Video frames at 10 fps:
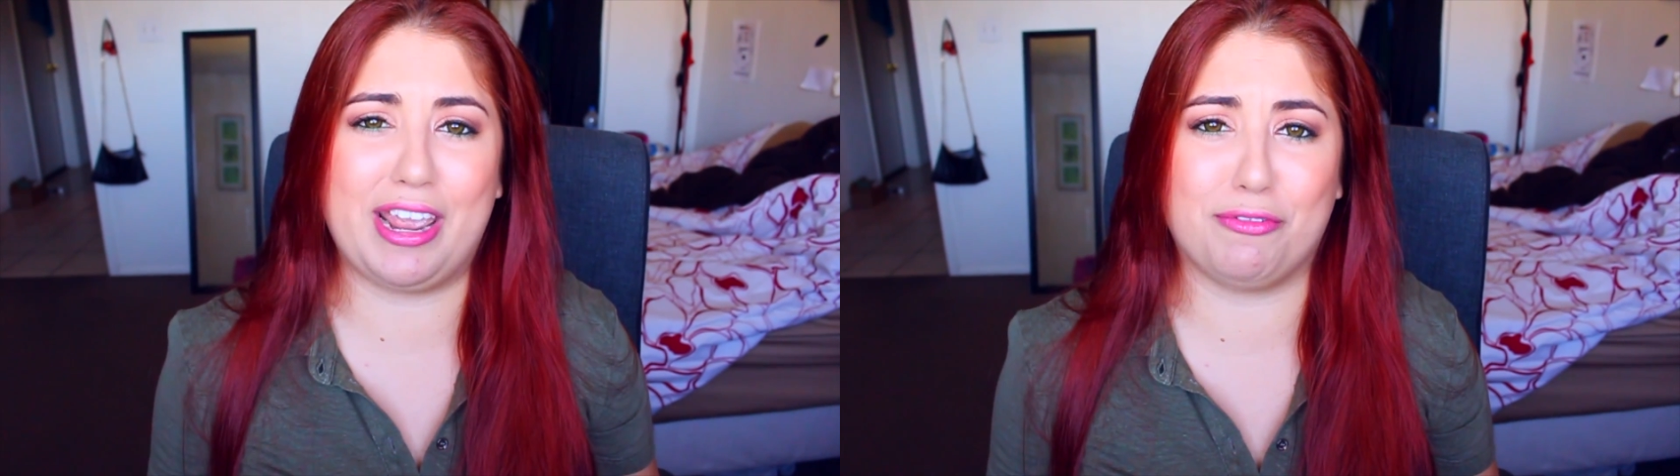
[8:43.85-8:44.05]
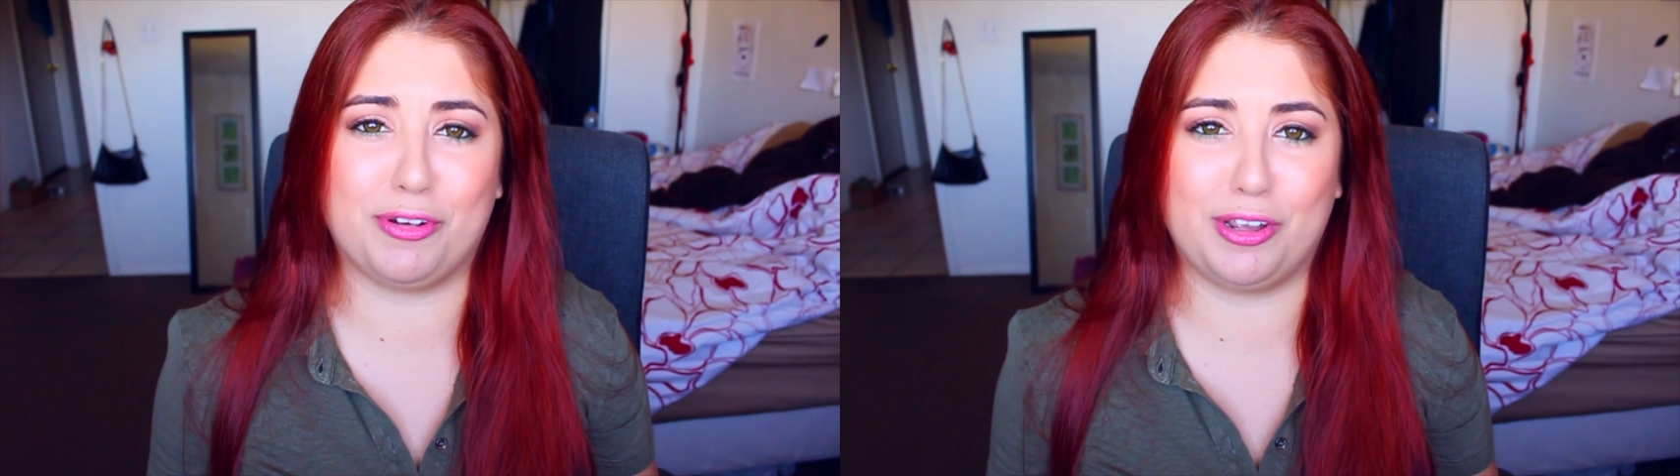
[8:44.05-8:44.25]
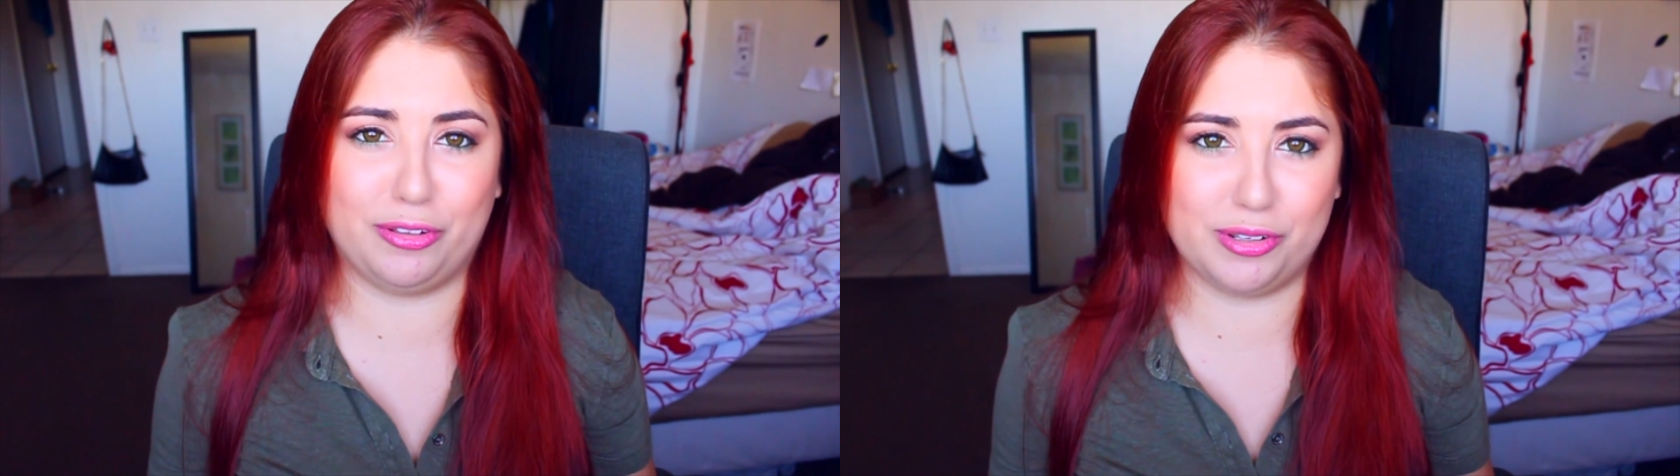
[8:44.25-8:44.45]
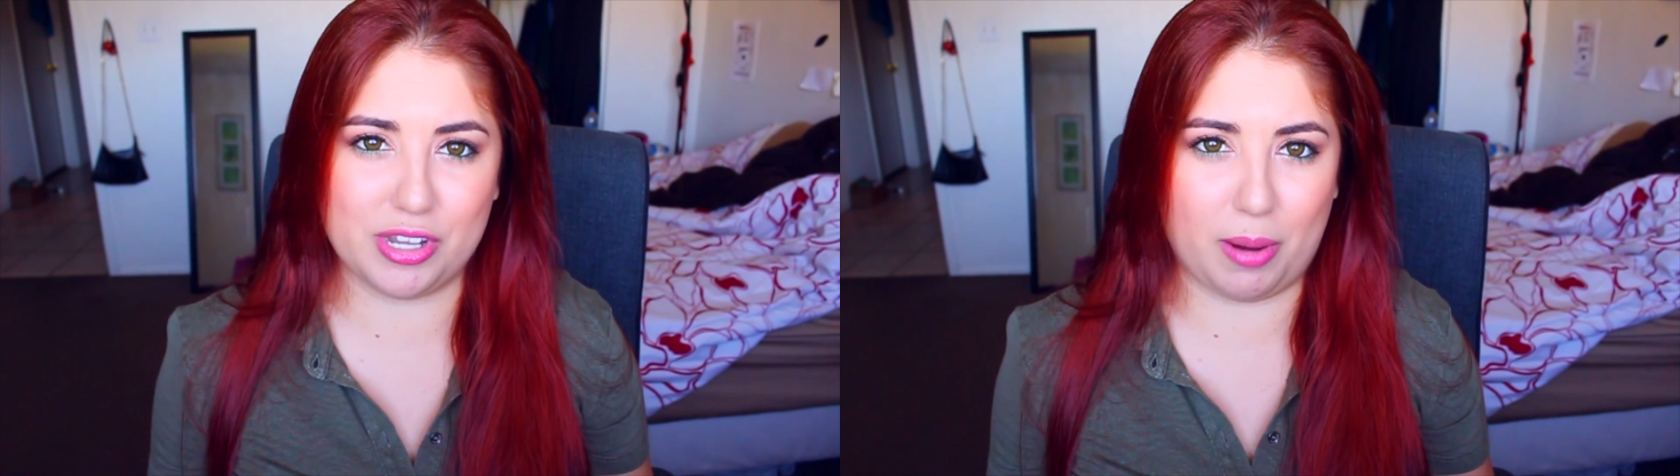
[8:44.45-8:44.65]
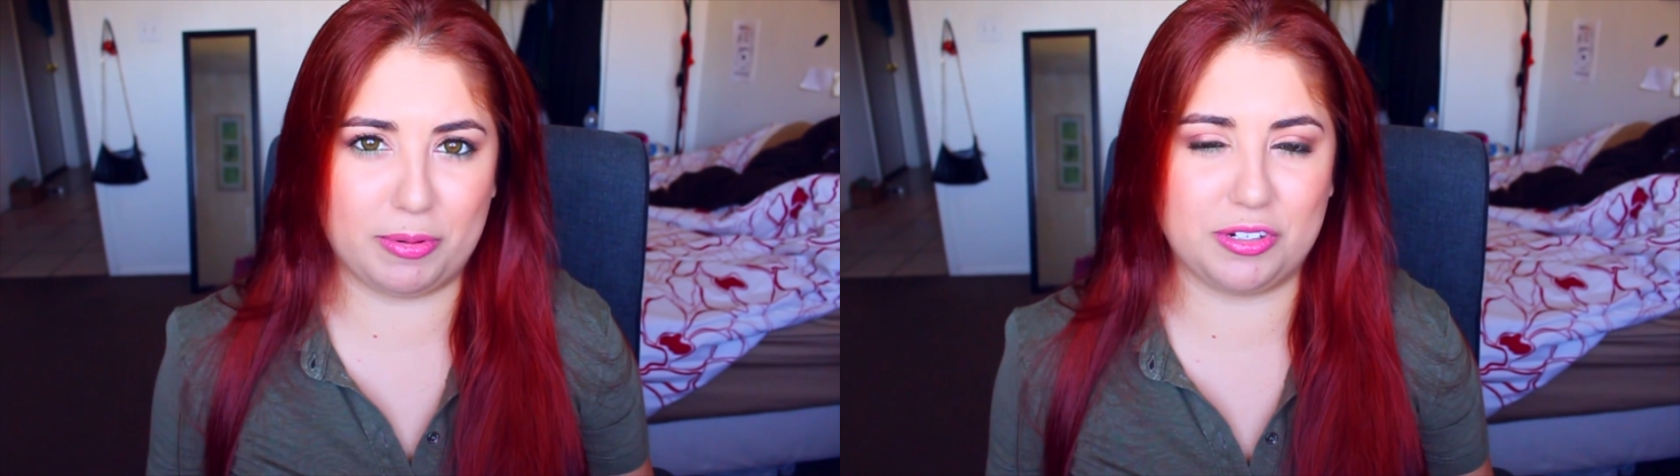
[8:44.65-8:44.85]
hate for you to
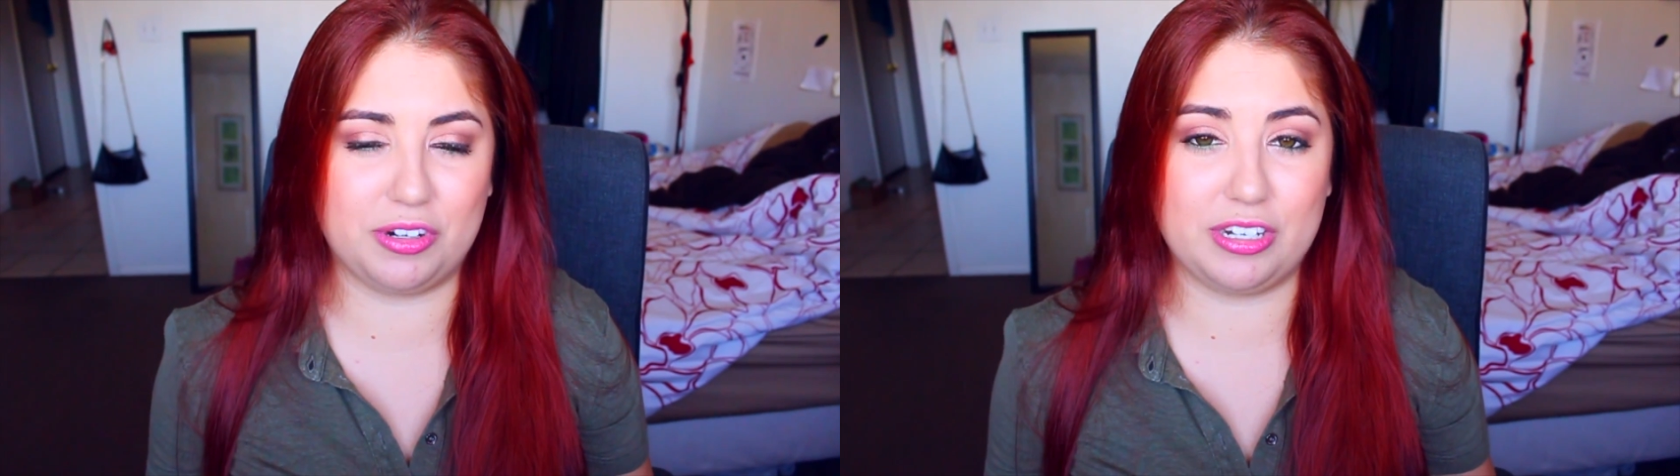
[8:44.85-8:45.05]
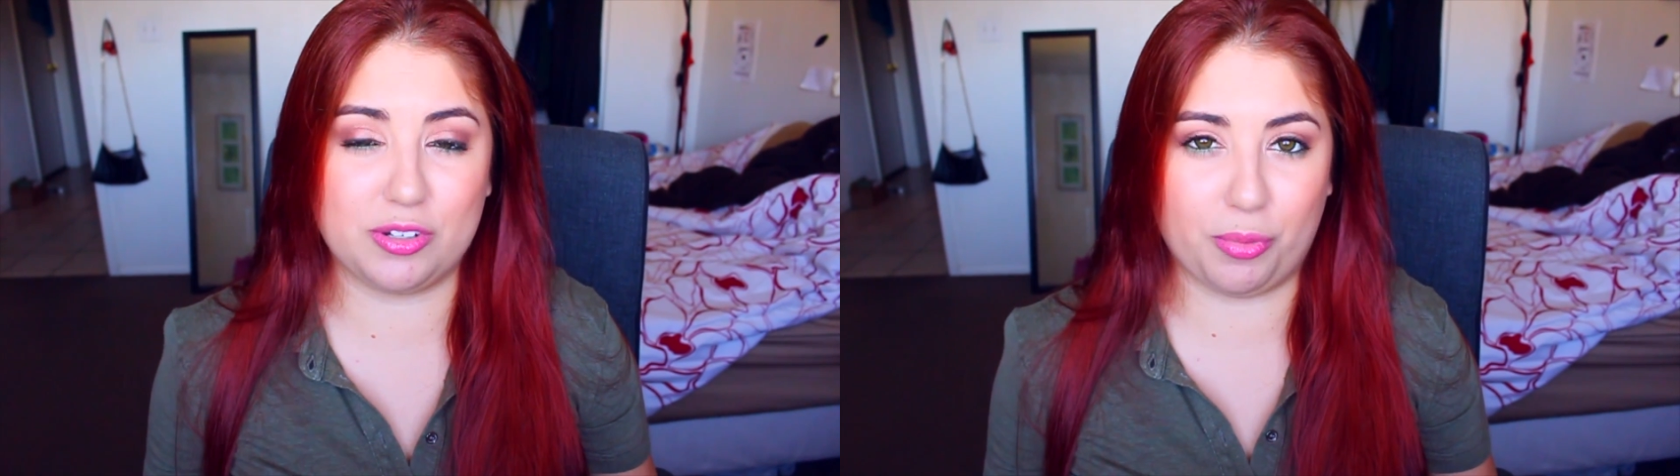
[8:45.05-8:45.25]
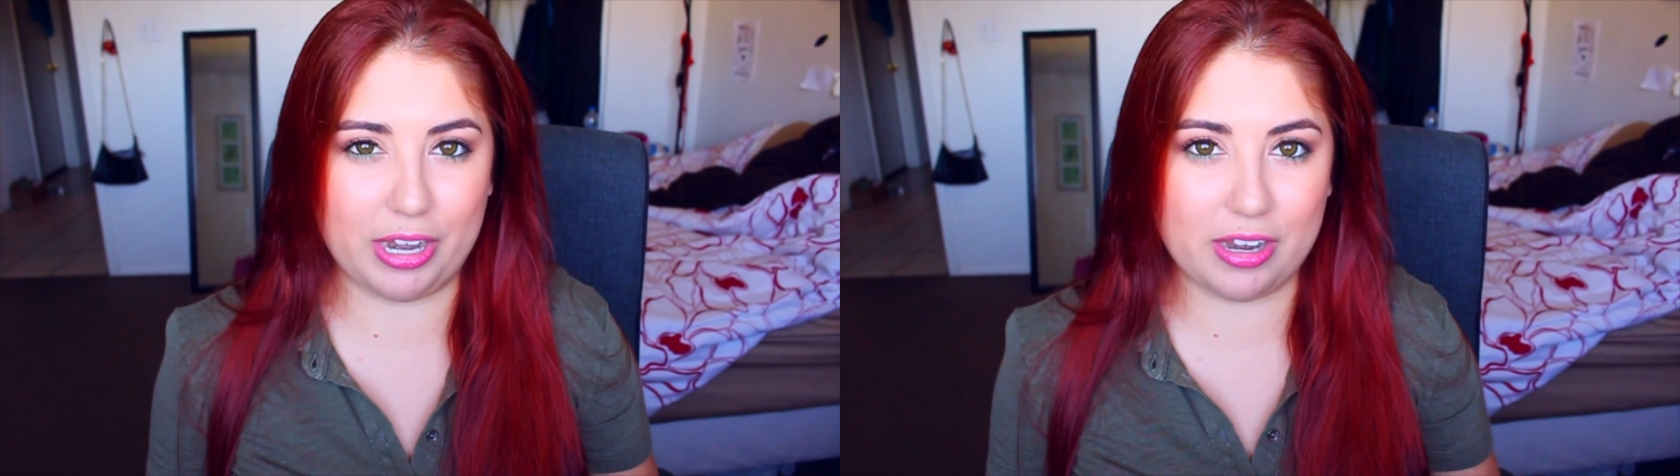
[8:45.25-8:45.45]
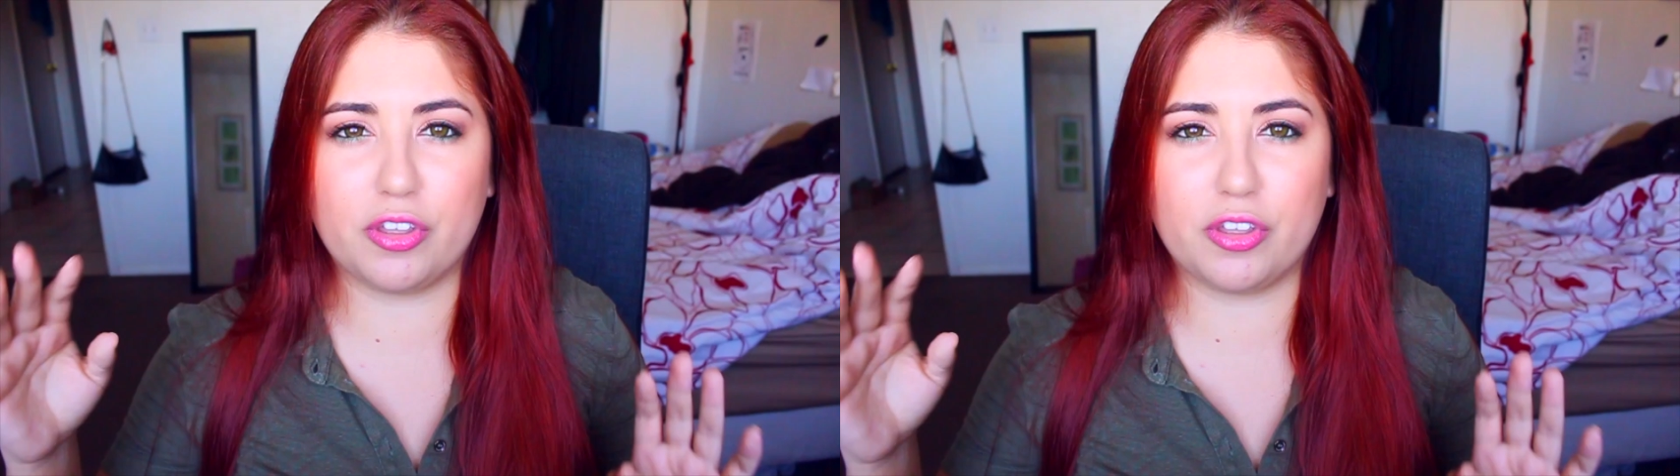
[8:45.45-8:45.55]
lose the opportunity to win.